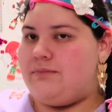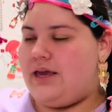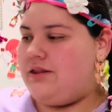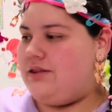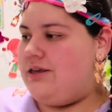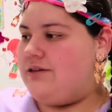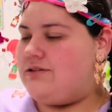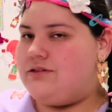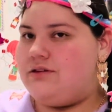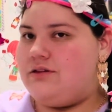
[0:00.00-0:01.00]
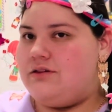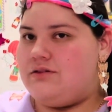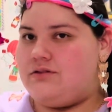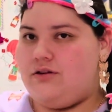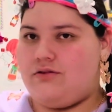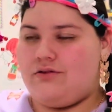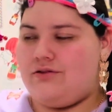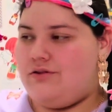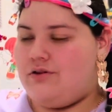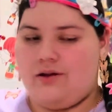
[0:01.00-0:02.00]
made this? So
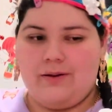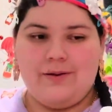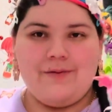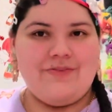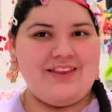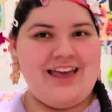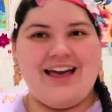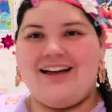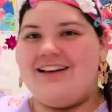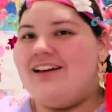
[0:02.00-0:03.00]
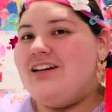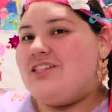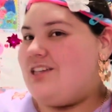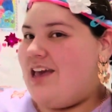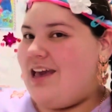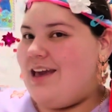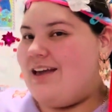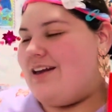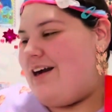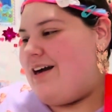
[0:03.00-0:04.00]
cool. Yeah,
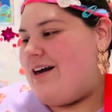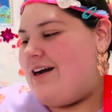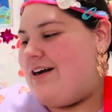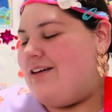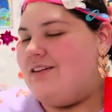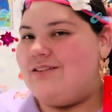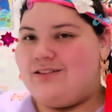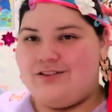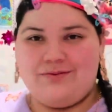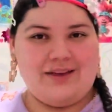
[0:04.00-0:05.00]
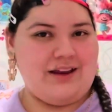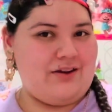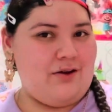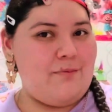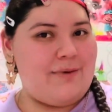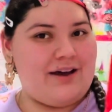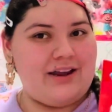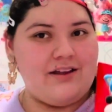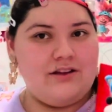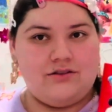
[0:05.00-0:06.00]
Sangha. I'm like, know about
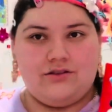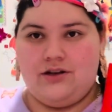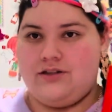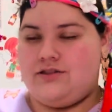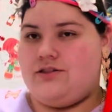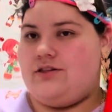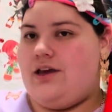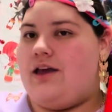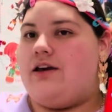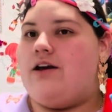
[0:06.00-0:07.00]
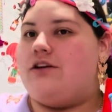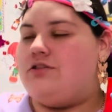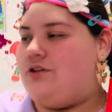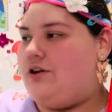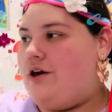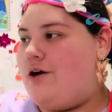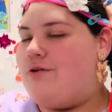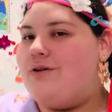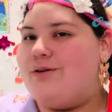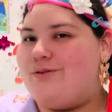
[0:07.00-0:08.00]
it. Does Sangha actually
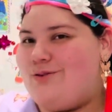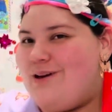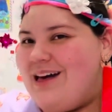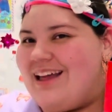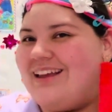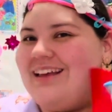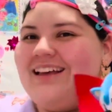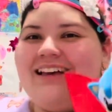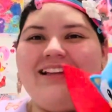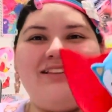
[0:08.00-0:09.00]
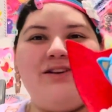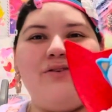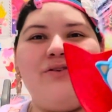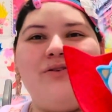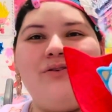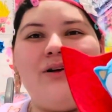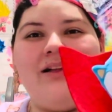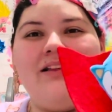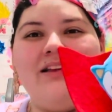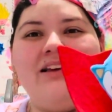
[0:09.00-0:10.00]
know? What? It's so
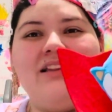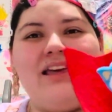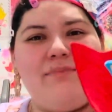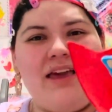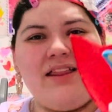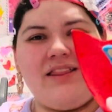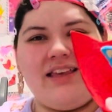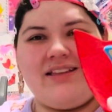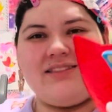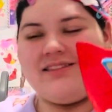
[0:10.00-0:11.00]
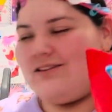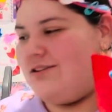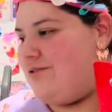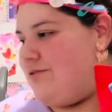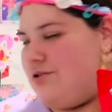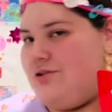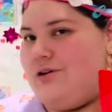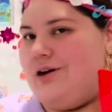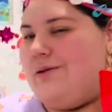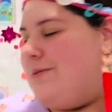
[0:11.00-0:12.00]
cool. They made this.
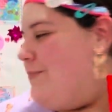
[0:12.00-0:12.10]
Cool.